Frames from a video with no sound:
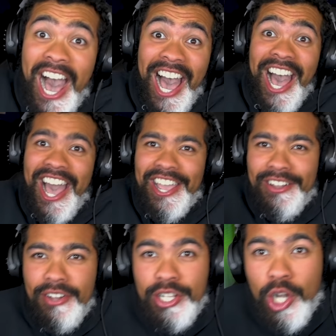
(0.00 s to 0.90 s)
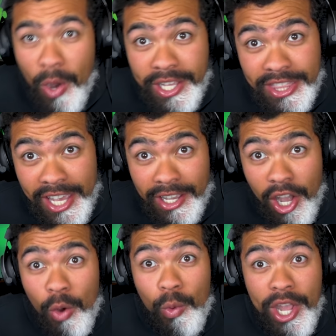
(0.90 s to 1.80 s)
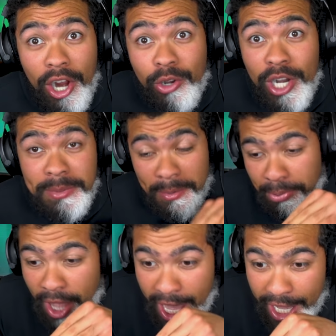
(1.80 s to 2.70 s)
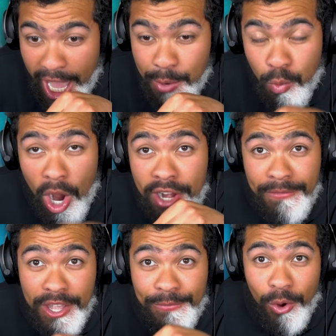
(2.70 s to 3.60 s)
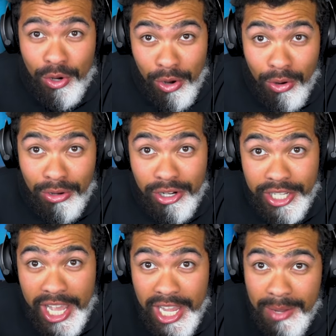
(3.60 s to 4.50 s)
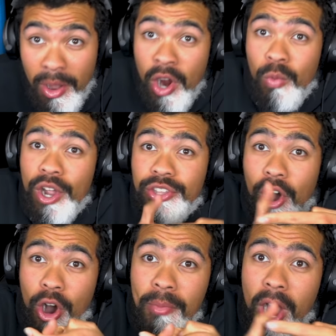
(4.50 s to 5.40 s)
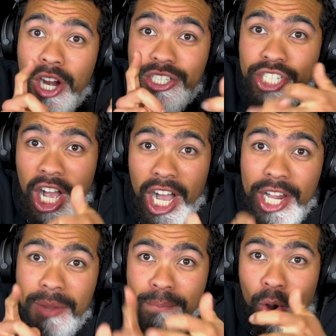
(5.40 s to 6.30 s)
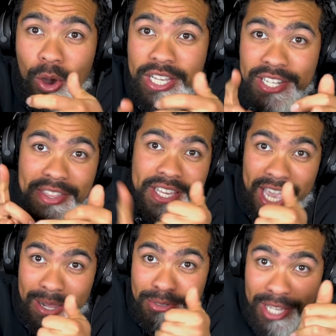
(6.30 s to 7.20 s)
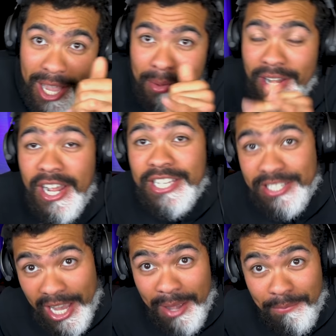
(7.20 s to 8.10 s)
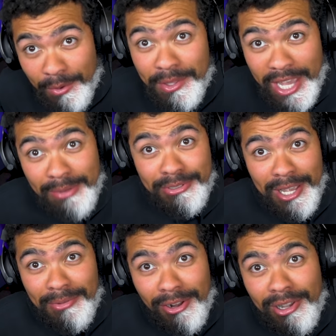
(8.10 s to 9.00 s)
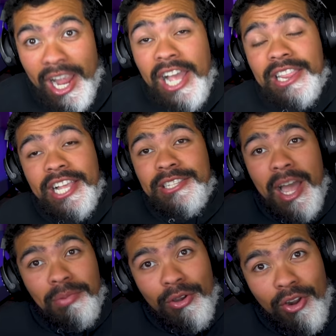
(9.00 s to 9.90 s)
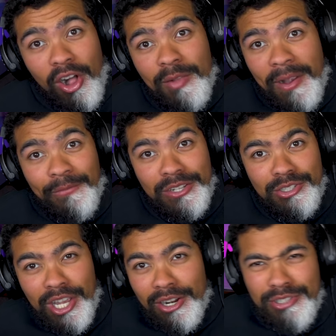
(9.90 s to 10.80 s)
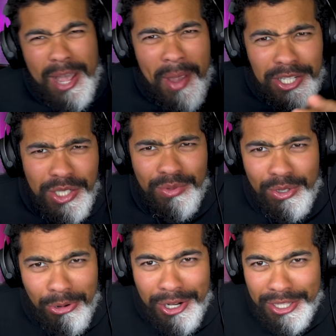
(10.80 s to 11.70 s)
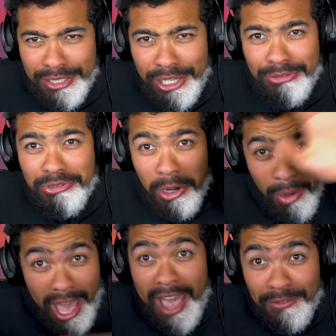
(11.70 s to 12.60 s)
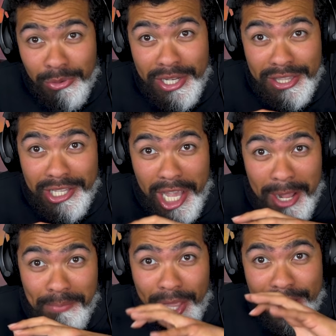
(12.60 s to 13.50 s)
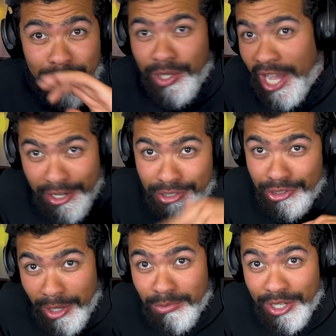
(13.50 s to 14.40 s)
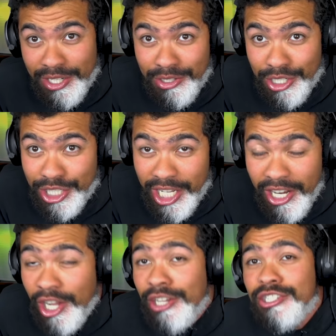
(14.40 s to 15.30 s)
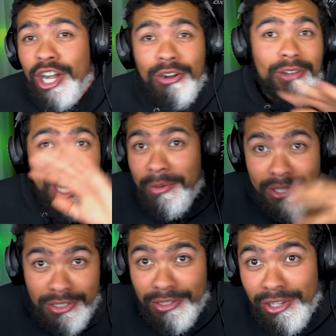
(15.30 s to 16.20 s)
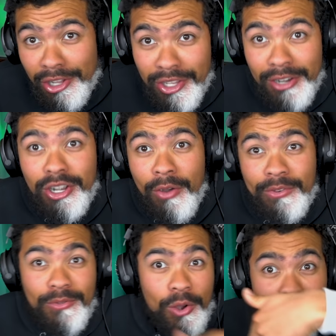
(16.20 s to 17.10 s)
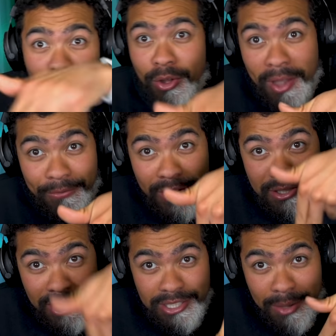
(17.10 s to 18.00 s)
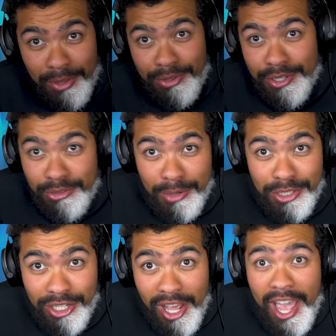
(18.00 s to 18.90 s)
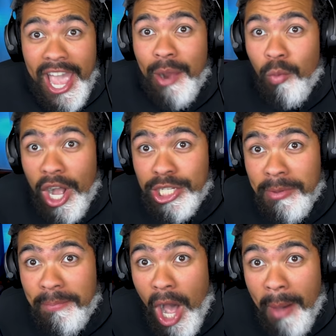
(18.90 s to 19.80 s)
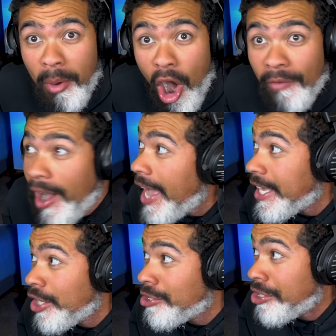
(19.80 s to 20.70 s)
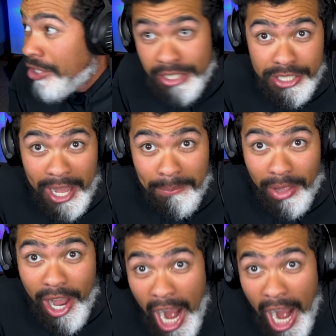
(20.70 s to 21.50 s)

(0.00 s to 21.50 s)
Hi! Quick thing, we are going to be playing a 1v4 horror game with Omar, John, Poiised, in the Game Salmon. Sam from the Game Salmon, okay. Link down below to all of my friends' channels. I'm actually recording this intro after we did the gameplay because we kind of just jumped right into this shit. So anyway, just so you all know, go go follow all my friends. Links down below in the description and watch me pop off. I kill shit in this gameplay.